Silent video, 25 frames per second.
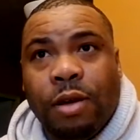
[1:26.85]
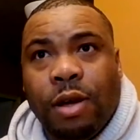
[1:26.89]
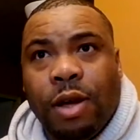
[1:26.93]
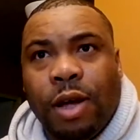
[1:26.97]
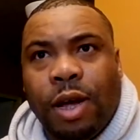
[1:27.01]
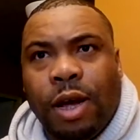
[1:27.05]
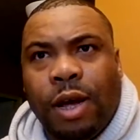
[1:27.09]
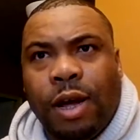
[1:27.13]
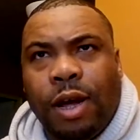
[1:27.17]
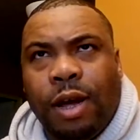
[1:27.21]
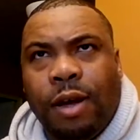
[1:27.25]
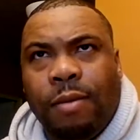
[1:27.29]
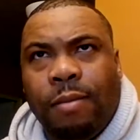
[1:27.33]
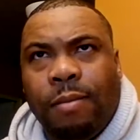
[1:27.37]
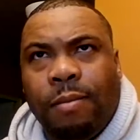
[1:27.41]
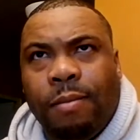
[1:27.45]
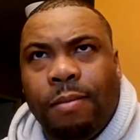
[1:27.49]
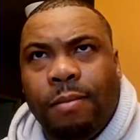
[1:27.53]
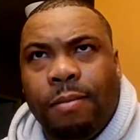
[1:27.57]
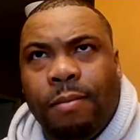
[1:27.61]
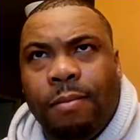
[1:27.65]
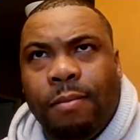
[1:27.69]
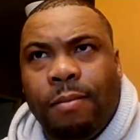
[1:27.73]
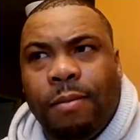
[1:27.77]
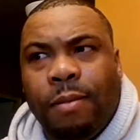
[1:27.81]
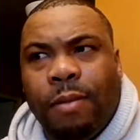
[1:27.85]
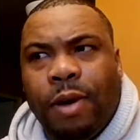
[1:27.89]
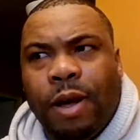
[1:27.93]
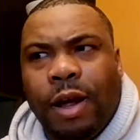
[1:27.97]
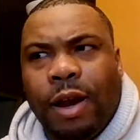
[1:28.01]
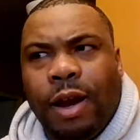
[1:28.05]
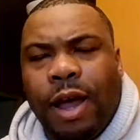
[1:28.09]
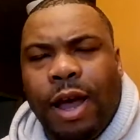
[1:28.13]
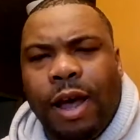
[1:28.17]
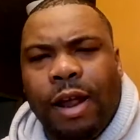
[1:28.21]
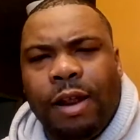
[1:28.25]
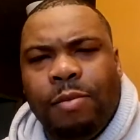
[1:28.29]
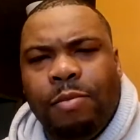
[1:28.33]
Um, a
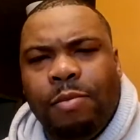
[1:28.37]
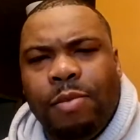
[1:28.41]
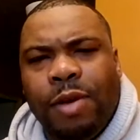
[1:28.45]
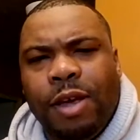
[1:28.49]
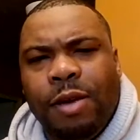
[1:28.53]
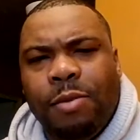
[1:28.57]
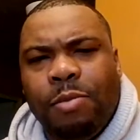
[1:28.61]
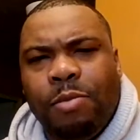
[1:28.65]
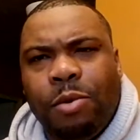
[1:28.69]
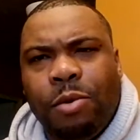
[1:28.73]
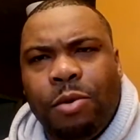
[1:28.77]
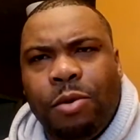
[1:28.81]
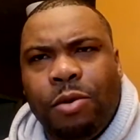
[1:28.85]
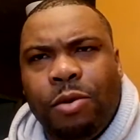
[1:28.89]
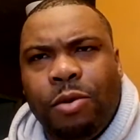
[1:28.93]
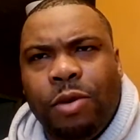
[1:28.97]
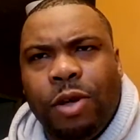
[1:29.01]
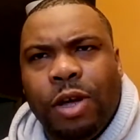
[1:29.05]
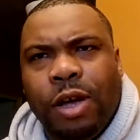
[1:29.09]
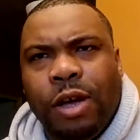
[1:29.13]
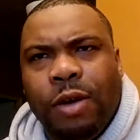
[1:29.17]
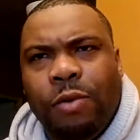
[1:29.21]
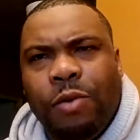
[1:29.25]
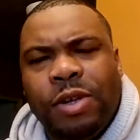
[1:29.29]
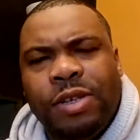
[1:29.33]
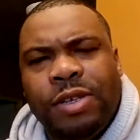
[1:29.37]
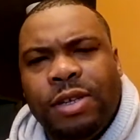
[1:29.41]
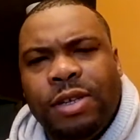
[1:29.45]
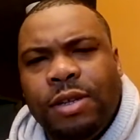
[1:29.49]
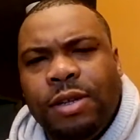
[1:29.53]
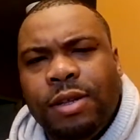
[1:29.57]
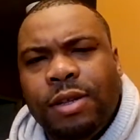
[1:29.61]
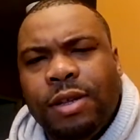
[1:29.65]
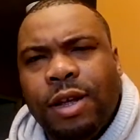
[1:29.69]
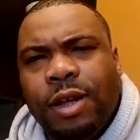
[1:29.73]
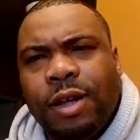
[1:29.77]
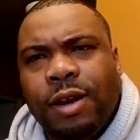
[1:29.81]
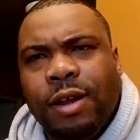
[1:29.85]
lot of people, it
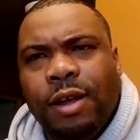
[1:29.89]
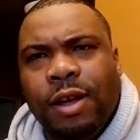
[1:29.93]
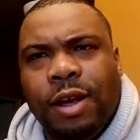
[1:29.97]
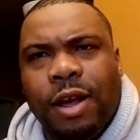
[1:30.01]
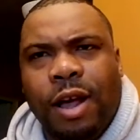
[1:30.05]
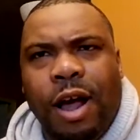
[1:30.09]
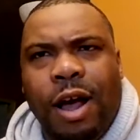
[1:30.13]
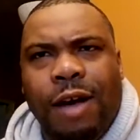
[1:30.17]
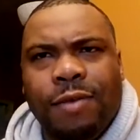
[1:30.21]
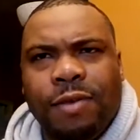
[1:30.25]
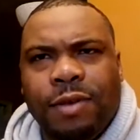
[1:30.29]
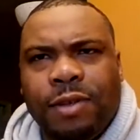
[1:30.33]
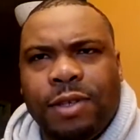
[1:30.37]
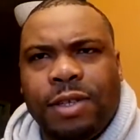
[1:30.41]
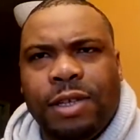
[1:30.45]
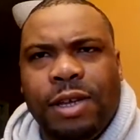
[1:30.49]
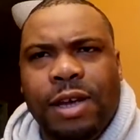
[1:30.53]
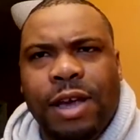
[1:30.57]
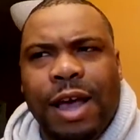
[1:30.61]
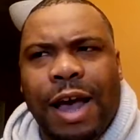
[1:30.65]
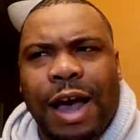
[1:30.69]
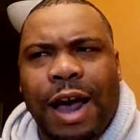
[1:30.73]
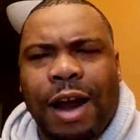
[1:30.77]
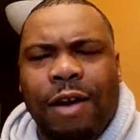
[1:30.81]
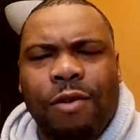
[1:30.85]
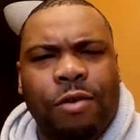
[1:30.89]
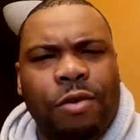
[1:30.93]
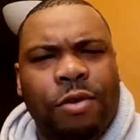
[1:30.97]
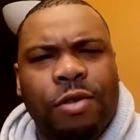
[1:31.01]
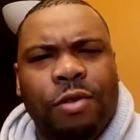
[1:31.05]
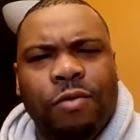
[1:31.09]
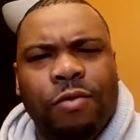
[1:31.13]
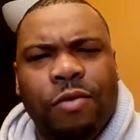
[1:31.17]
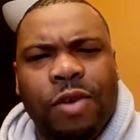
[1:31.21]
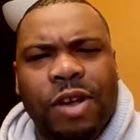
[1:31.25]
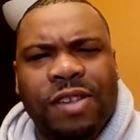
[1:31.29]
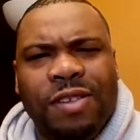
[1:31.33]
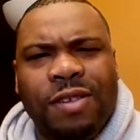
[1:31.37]
wasn't obviously, I don't know the
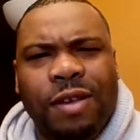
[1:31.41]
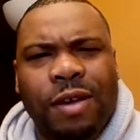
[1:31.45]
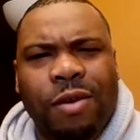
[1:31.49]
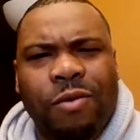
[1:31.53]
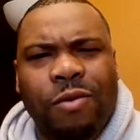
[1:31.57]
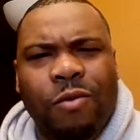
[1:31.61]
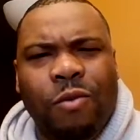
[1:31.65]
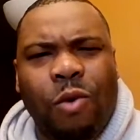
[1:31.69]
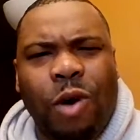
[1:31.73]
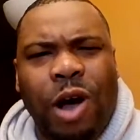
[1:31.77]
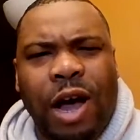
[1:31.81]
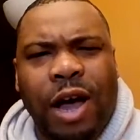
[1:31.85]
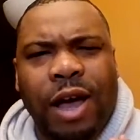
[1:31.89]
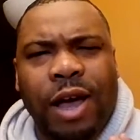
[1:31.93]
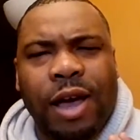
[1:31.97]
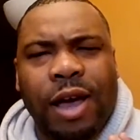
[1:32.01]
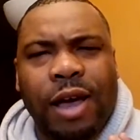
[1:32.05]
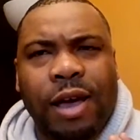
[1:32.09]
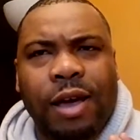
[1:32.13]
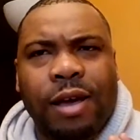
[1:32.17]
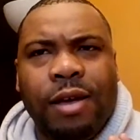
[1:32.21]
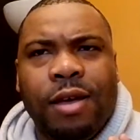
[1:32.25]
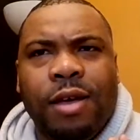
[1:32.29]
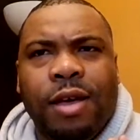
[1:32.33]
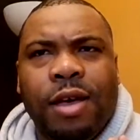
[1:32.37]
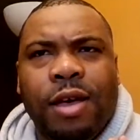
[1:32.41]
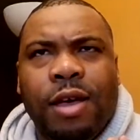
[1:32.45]
reasoning why